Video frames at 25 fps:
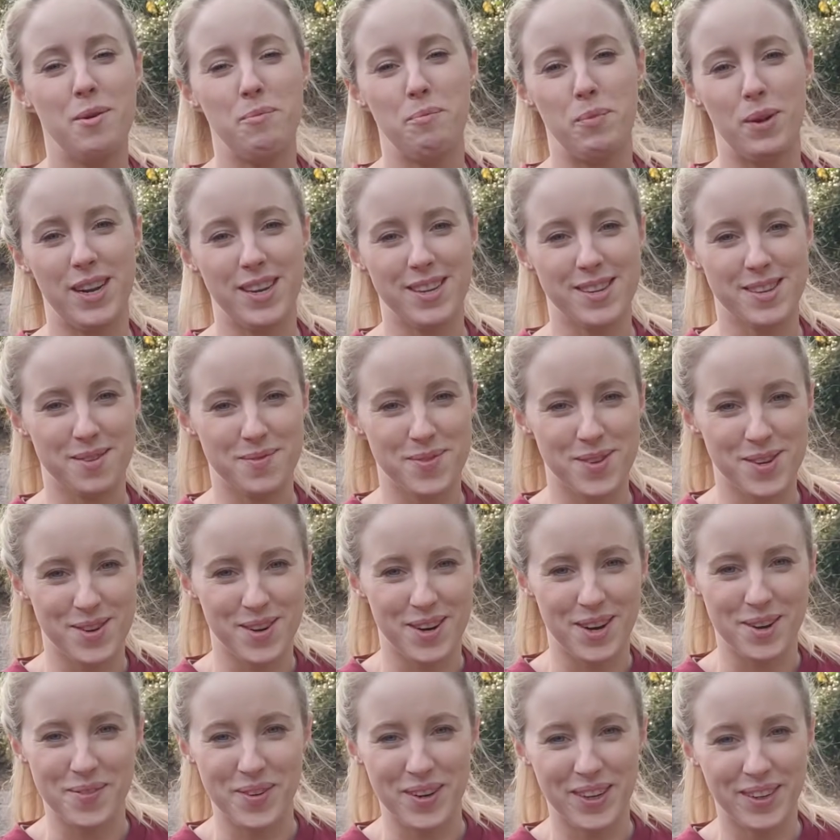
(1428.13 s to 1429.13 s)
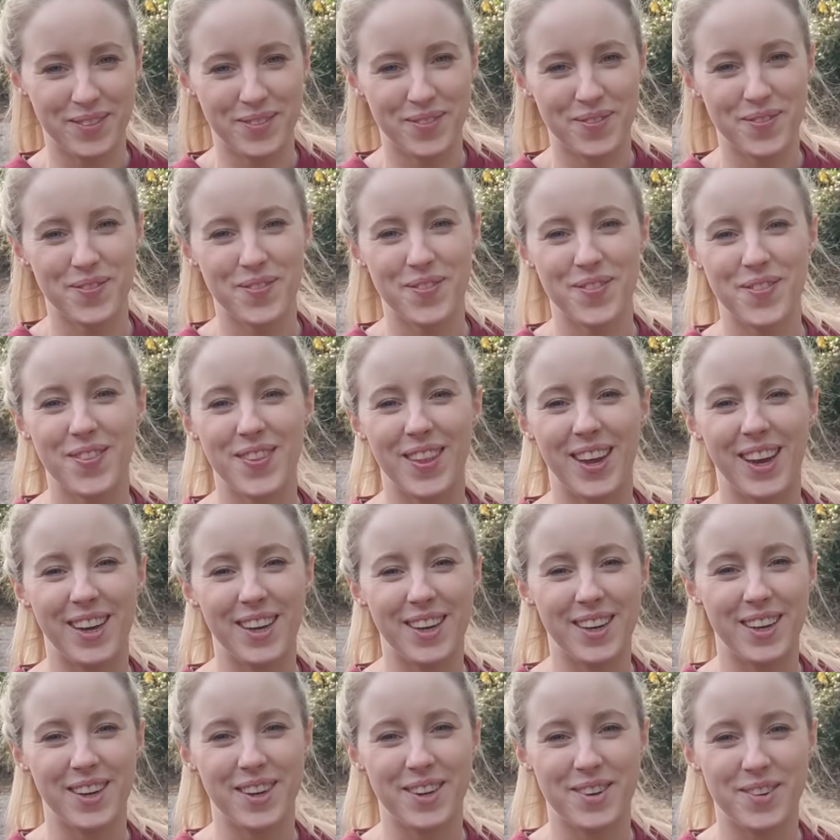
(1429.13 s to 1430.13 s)
please subscribe.
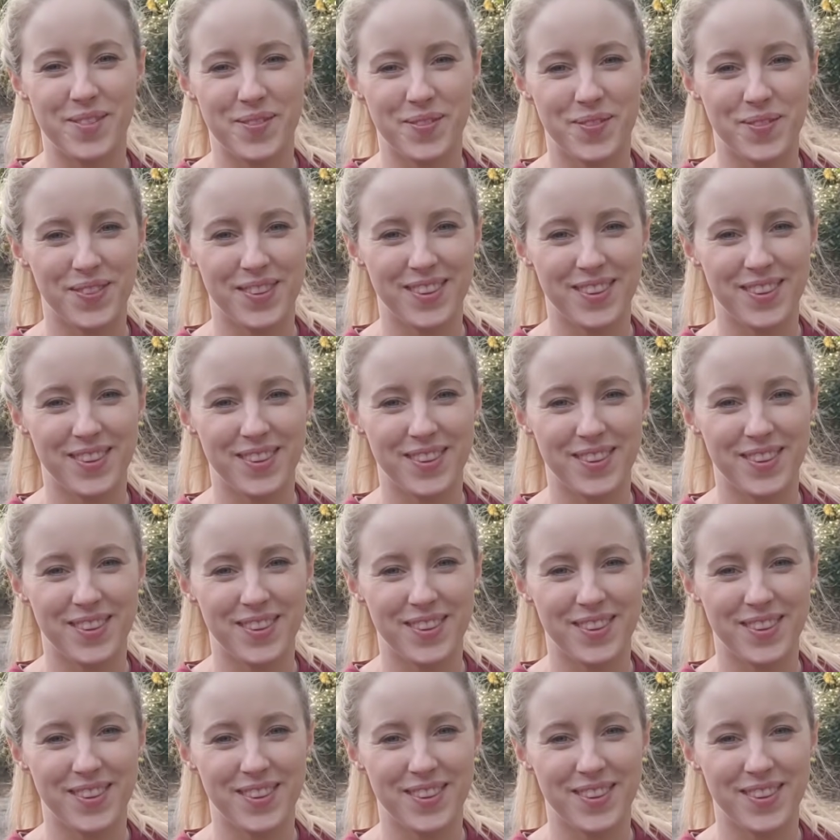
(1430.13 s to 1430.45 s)
Thank you.